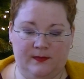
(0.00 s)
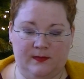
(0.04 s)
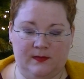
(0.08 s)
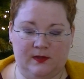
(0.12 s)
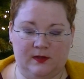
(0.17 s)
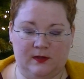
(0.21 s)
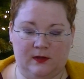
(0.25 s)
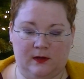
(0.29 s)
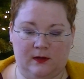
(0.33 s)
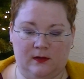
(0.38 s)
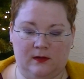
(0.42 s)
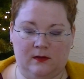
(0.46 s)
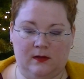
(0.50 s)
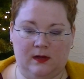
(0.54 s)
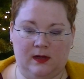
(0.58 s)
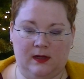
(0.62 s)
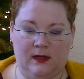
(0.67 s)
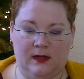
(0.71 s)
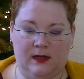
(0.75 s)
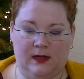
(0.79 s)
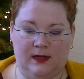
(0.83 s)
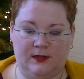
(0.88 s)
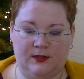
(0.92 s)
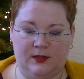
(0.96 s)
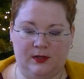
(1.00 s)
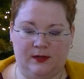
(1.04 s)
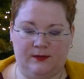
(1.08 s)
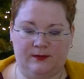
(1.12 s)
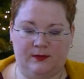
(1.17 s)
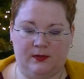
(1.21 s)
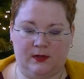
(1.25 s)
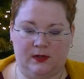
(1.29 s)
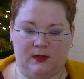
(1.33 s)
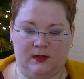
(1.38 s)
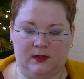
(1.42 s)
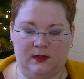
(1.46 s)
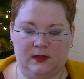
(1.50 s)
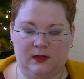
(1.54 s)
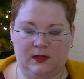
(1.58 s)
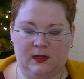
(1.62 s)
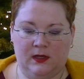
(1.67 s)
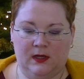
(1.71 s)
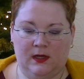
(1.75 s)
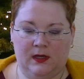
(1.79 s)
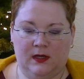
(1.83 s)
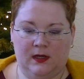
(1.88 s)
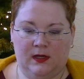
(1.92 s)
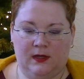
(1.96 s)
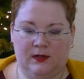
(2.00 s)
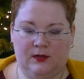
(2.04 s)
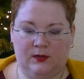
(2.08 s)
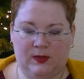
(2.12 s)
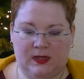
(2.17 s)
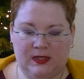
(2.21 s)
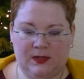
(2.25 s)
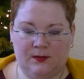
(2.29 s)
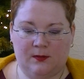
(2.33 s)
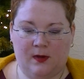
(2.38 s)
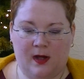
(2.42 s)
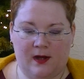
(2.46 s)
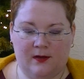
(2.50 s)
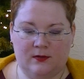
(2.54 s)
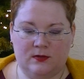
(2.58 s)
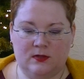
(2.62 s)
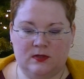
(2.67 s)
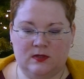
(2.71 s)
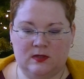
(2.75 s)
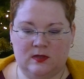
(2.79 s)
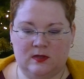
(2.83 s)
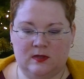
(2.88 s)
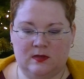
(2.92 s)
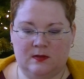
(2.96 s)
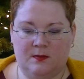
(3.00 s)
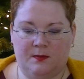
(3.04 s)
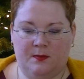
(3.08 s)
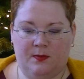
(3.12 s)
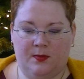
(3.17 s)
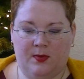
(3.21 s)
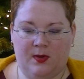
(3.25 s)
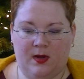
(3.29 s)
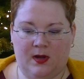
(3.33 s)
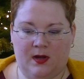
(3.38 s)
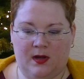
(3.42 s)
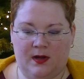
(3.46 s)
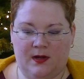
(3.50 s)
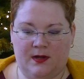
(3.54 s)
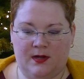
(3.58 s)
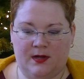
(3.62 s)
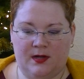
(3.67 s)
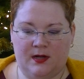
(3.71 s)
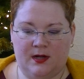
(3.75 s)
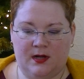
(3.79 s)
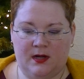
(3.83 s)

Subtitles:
so I should have done 20 rounds, but